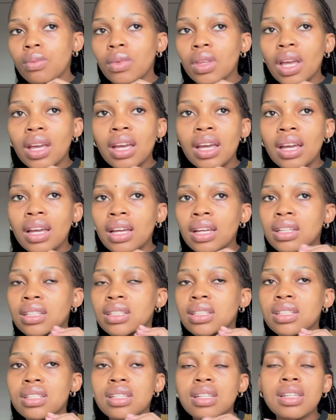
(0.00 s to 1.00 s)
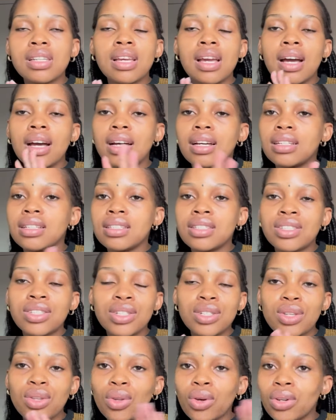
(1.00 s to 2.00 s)
and yeah it's
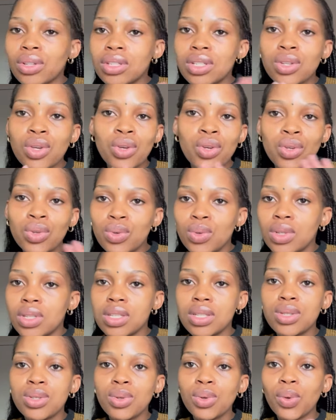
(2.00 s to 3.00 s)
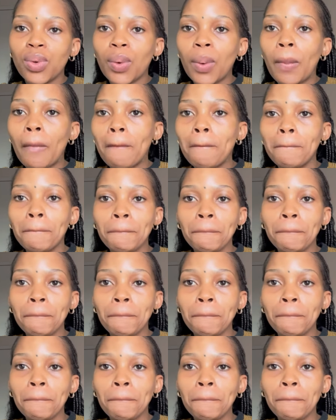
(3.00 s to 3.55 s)
just not cute so